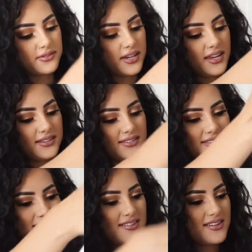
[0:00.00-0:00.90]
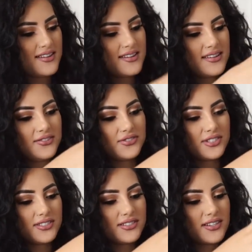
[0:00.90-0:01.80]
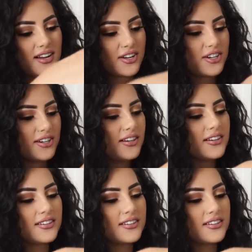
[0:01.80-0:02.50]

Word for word: days, which is not good.